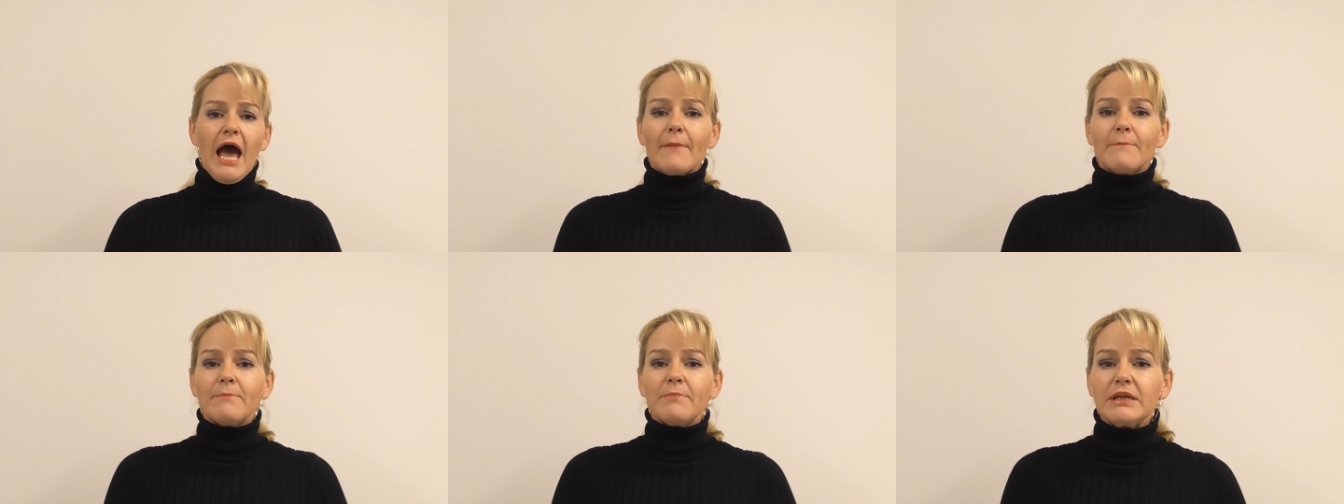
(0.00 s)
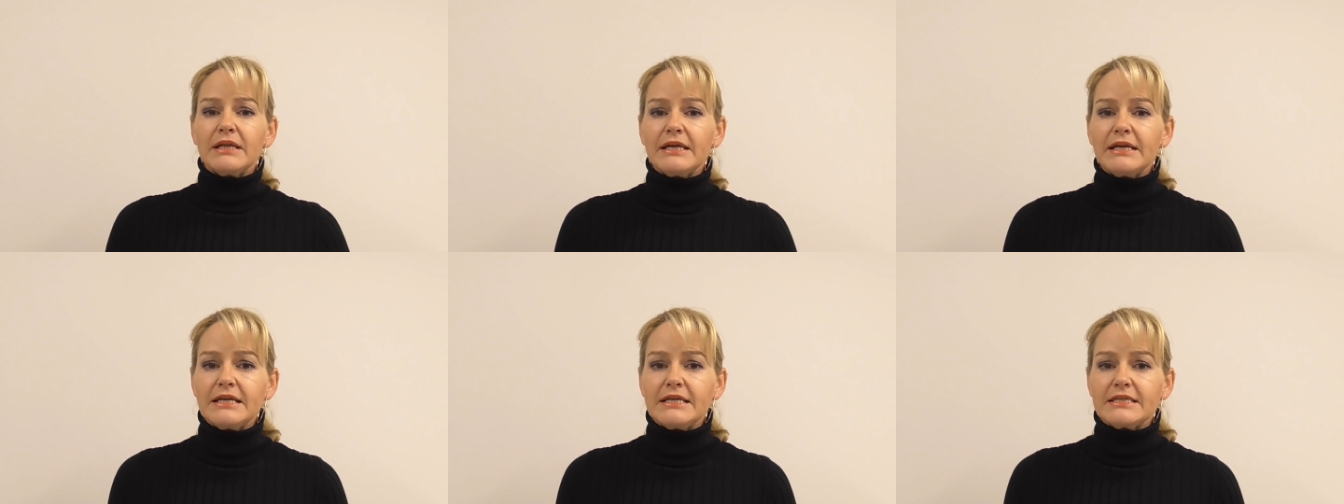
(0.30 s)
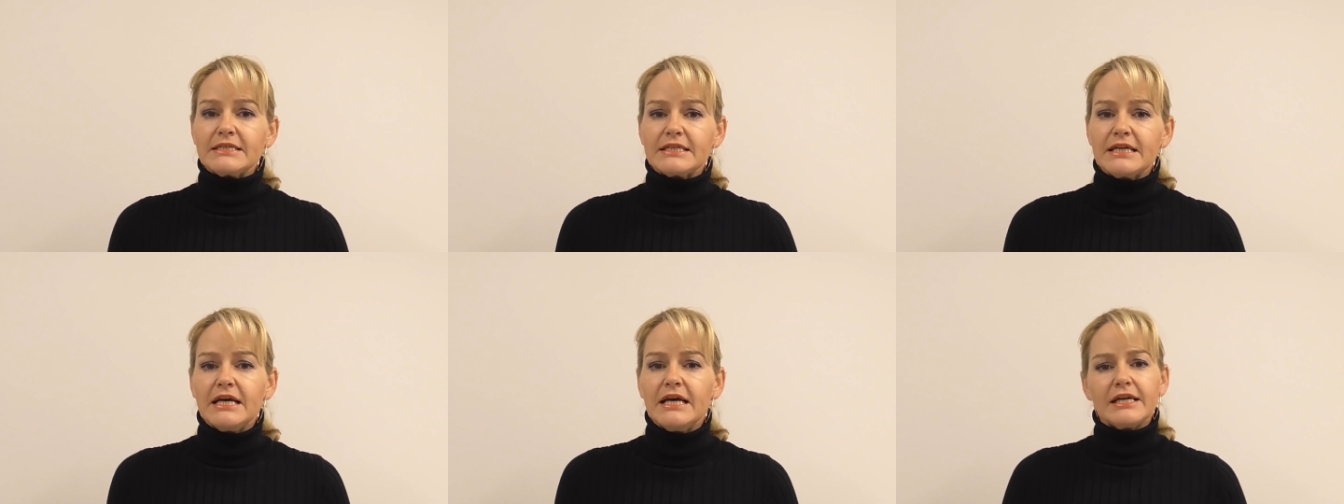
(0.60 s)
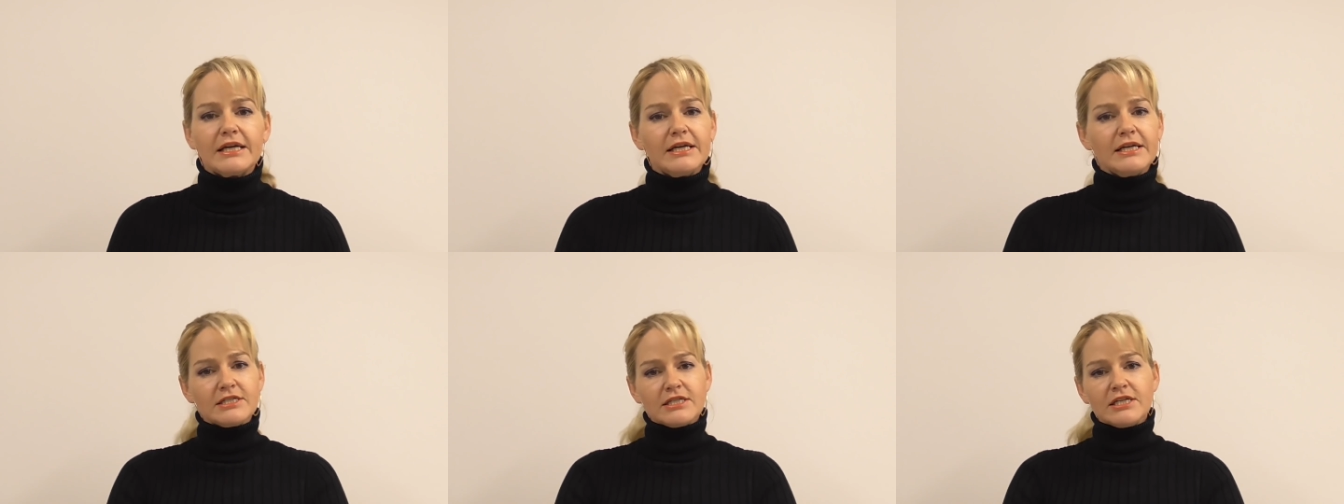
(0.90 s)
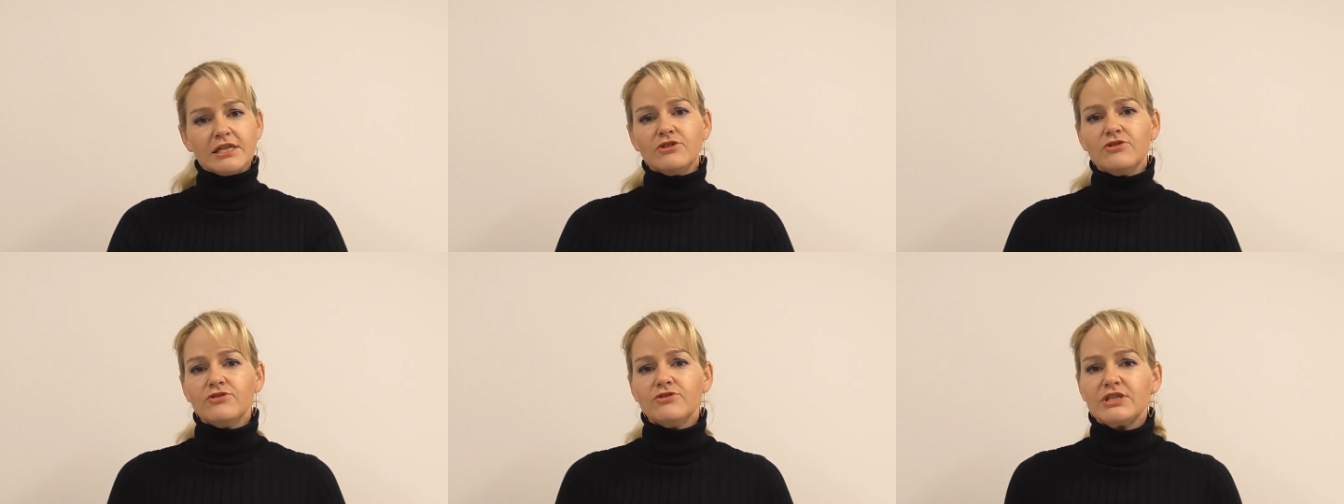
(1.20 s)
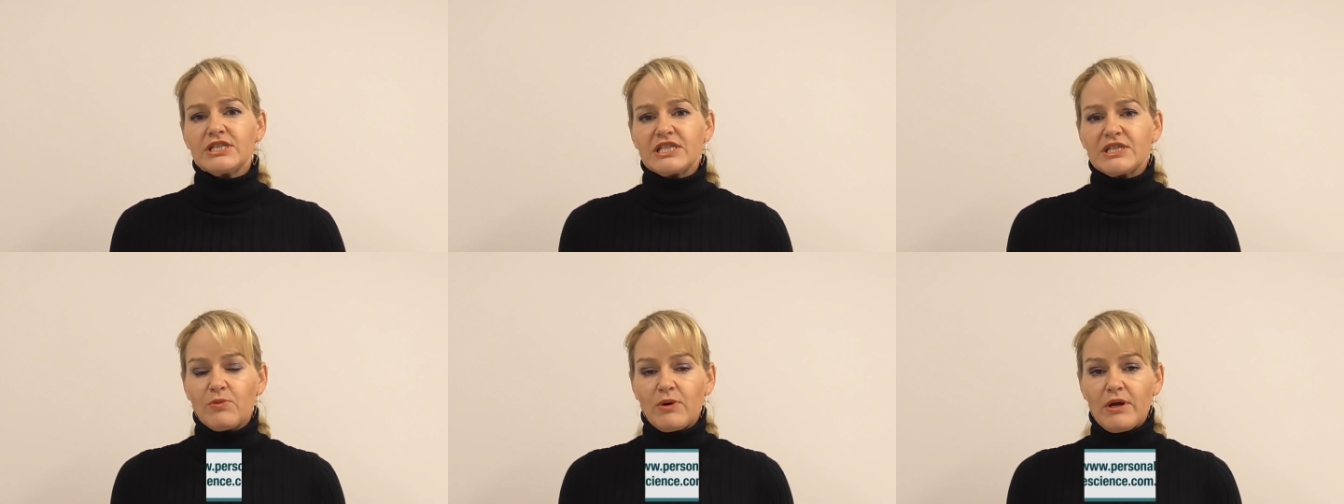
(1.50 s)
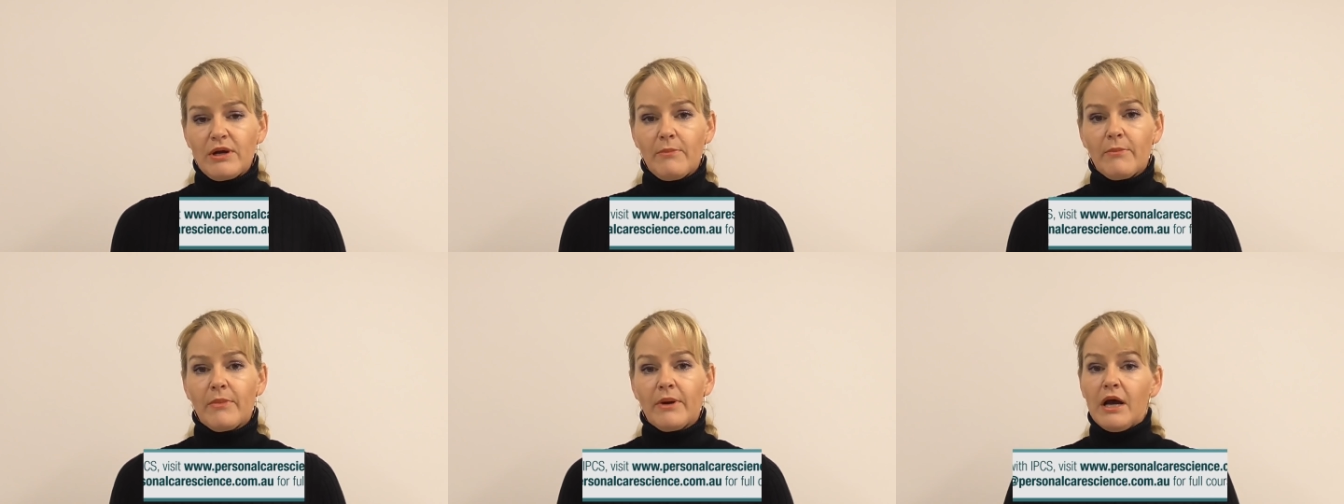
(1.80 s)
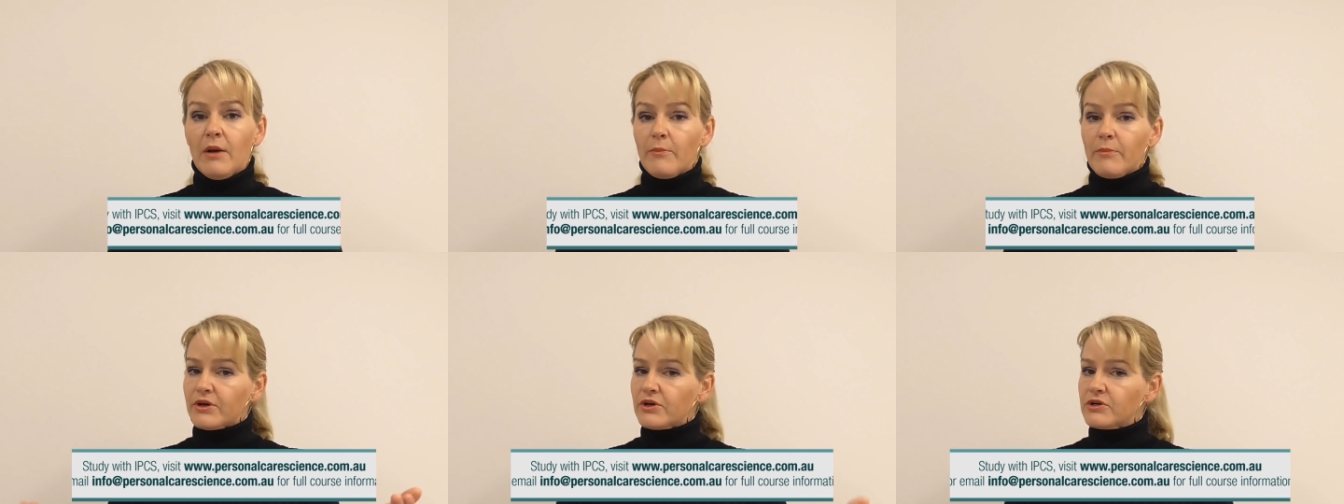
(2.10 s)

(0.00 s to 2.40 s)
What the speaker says: And please continue to swim,